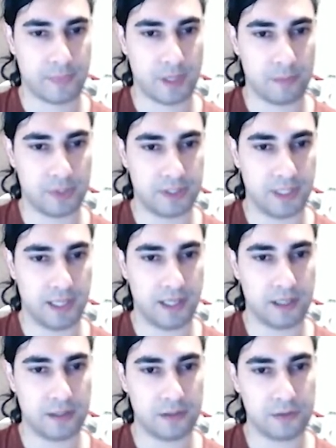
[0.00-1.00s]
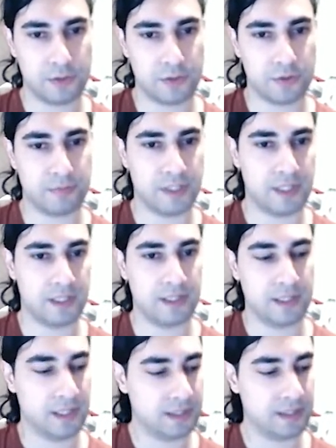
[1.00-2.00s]
but the L should be
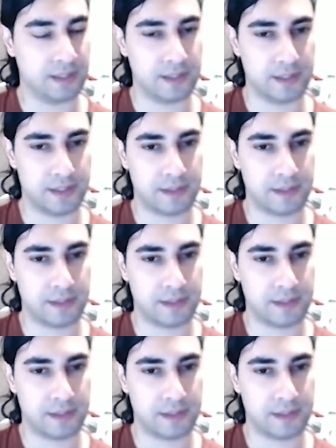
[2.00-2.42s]
italic.